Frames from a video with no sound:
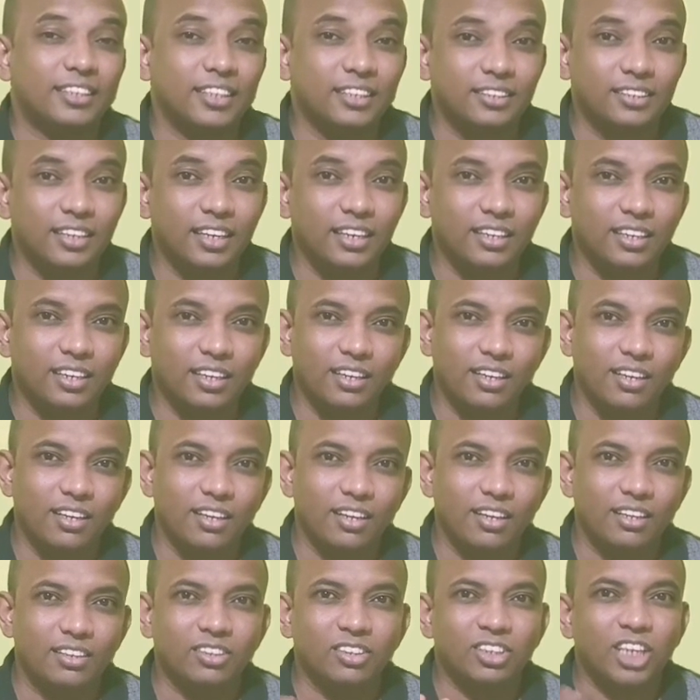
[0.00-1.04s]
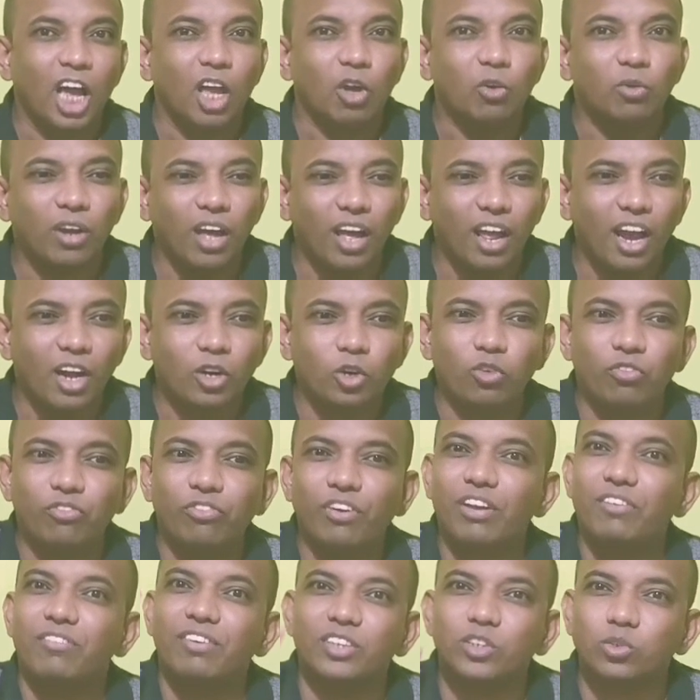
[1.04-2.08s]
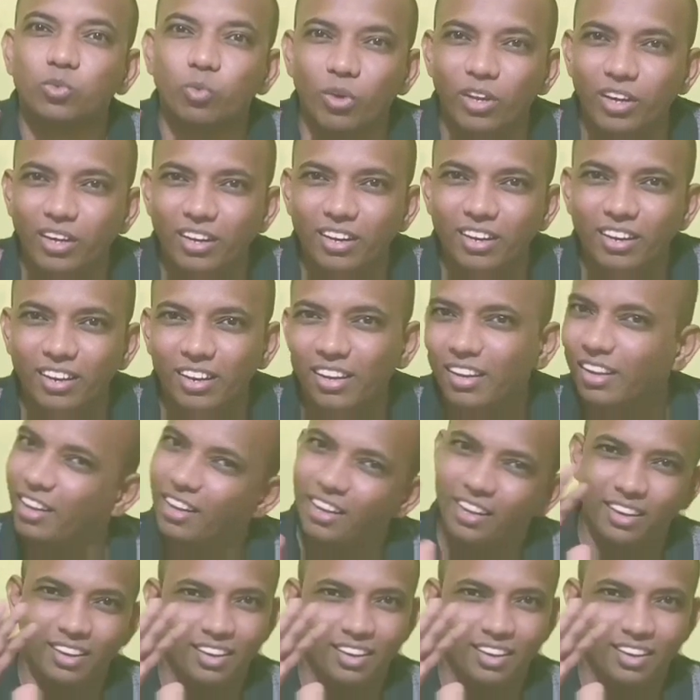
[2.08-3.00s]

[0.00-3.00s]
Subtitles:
As a result, sayonara to 5x square,